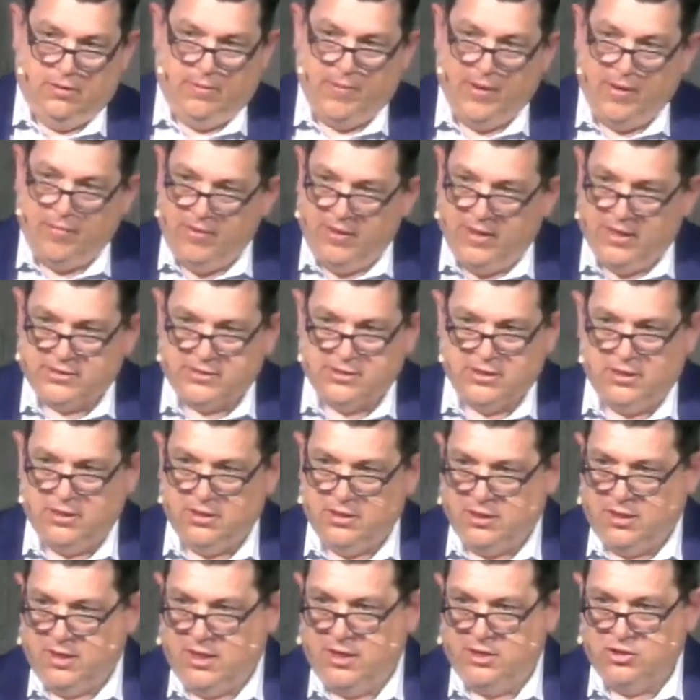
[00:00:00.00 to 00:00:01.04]
Maybe that's an
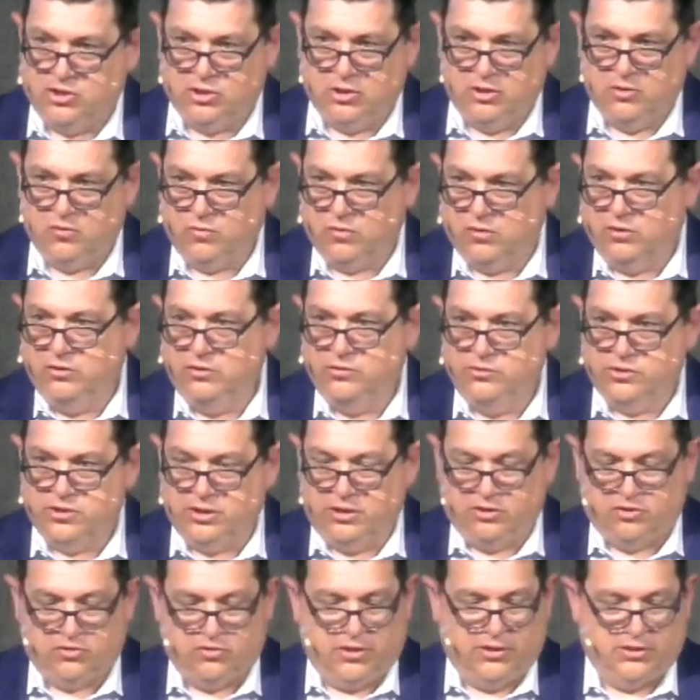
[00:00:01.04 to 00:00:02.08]
indication that we're
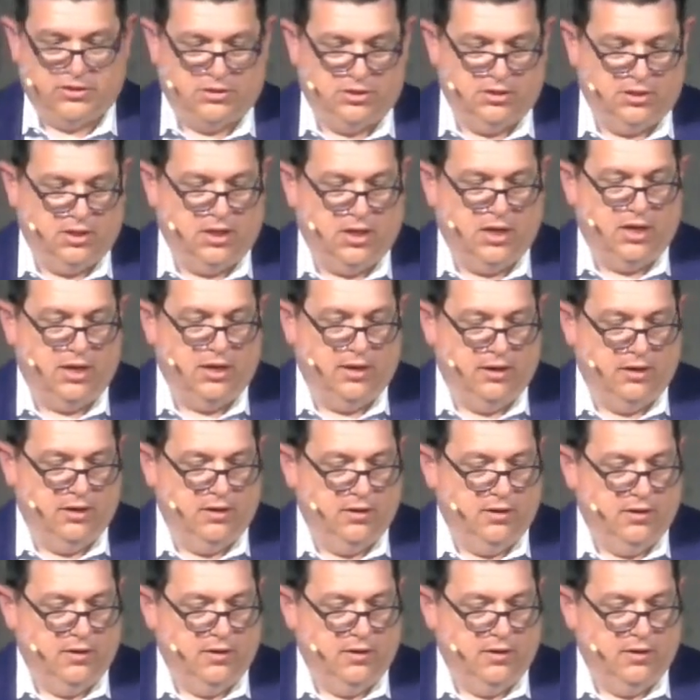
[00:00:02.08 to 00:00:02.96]
losing trust in God.